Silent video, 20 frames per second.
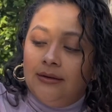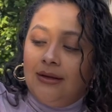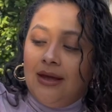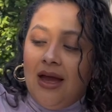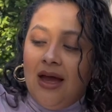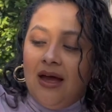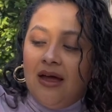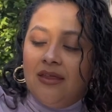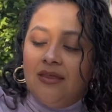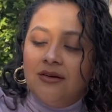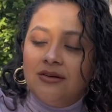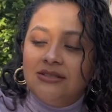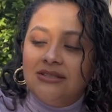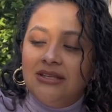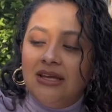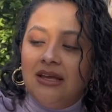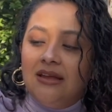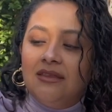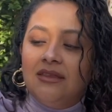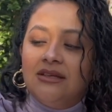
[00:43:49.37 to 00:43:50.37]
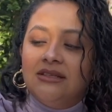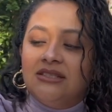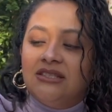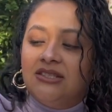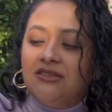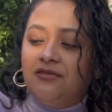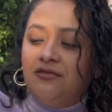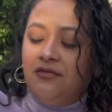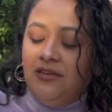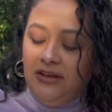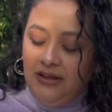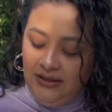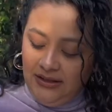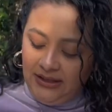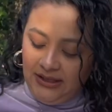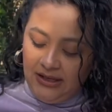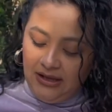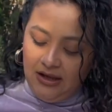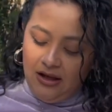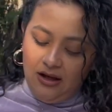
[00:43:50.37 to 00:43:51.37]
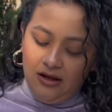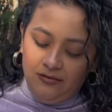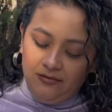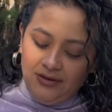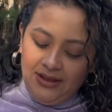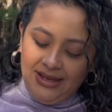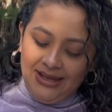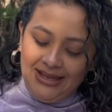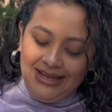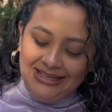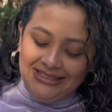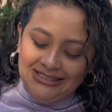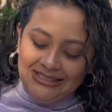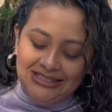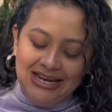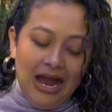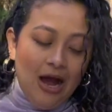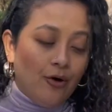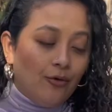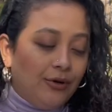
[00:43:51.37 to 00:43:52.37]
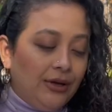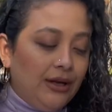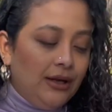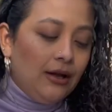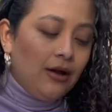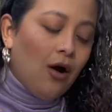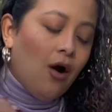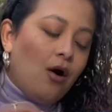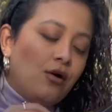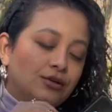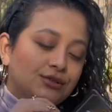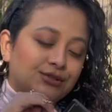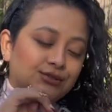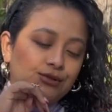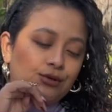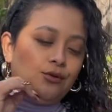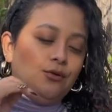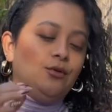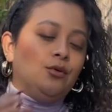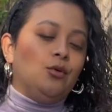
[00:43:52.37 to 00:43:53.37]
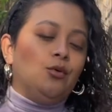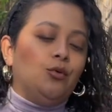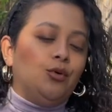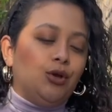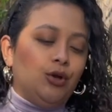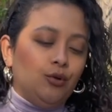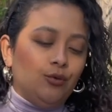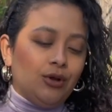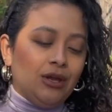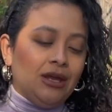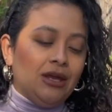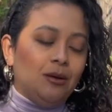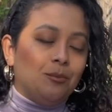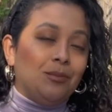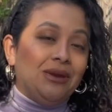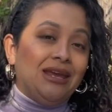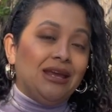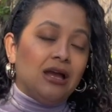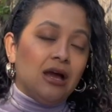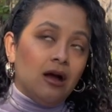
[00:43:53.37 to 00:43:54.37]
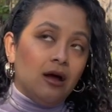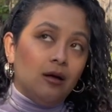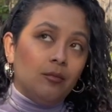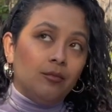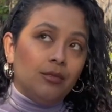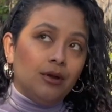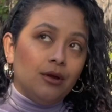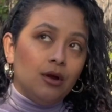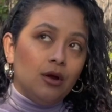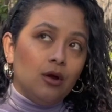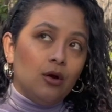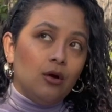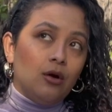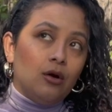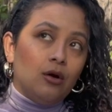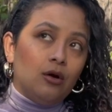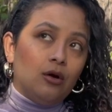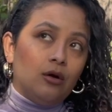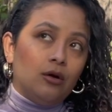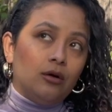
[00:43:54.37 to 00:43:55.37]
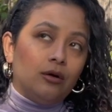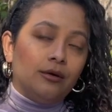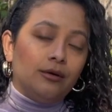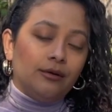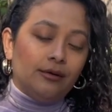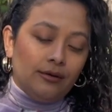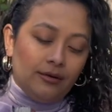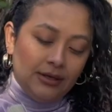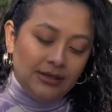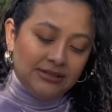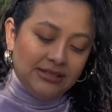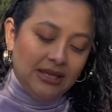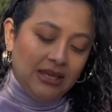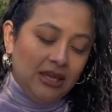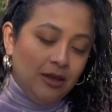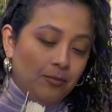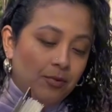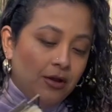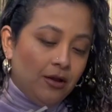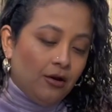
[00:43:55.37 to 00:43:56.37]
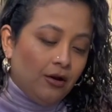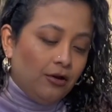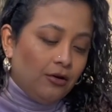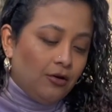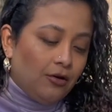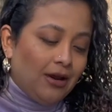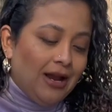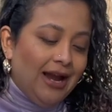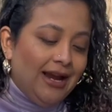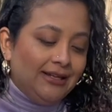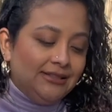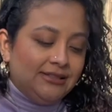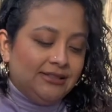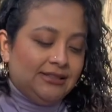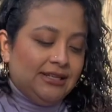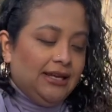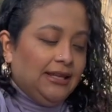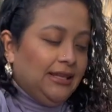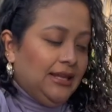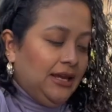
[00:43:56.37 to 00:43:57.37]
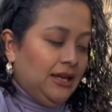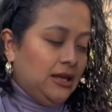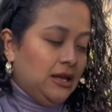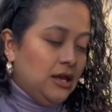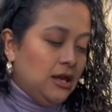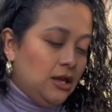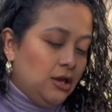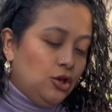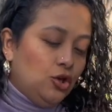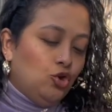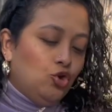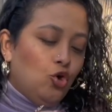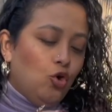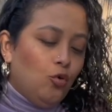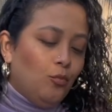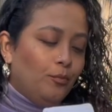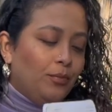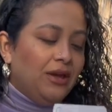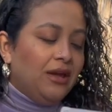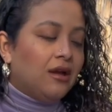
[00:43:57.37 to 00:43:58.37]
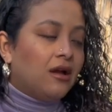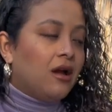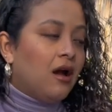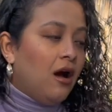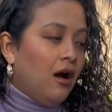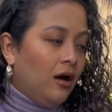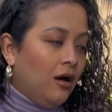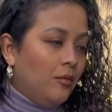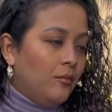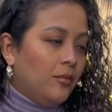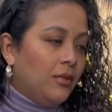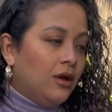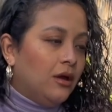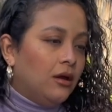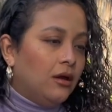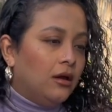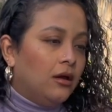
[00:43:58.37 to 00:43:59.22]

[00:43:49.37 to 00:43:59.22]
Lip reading: Yeah, there's like this feeling of like doubting also who you can become. Because I keep hearing your guides say, like, you don't become